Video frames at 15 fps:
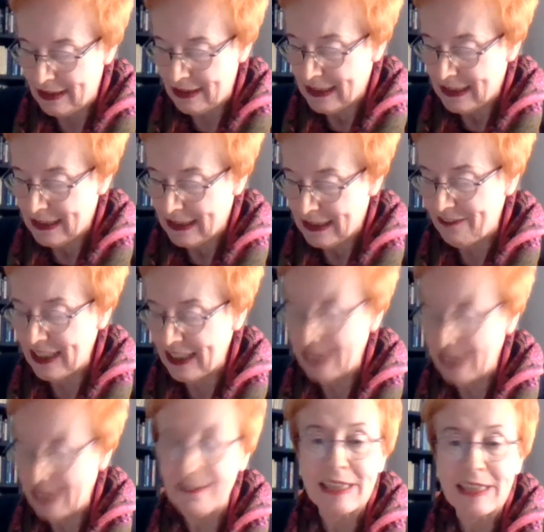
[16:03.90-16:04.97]
something
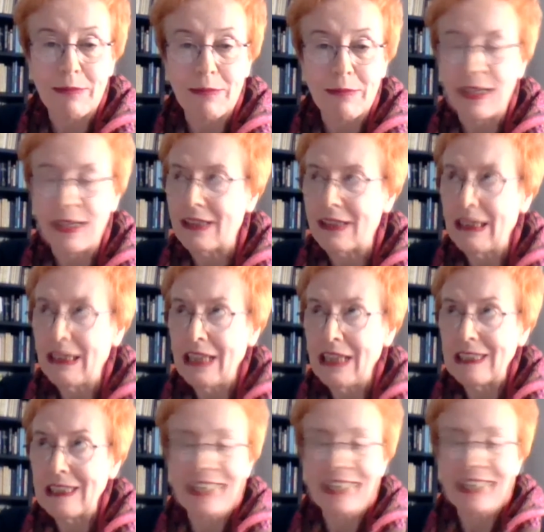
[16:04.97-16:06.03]
invisible, the
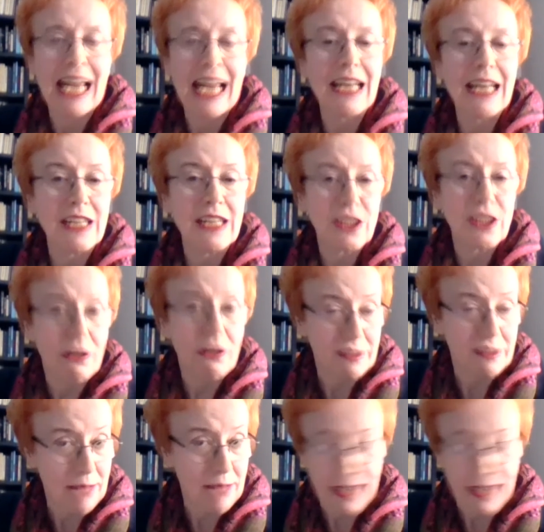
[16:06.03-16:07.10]
silence of the
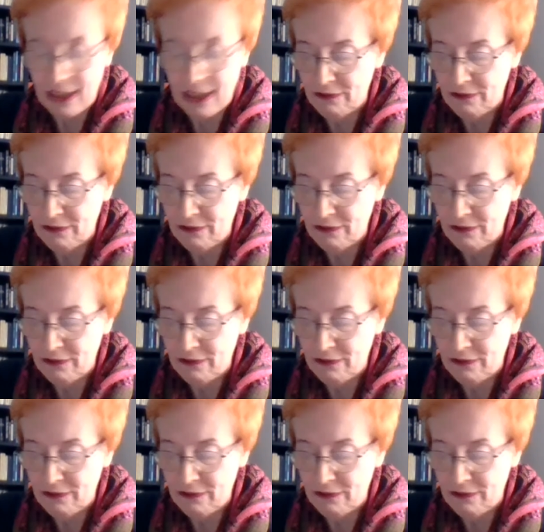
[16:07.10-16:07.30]
man in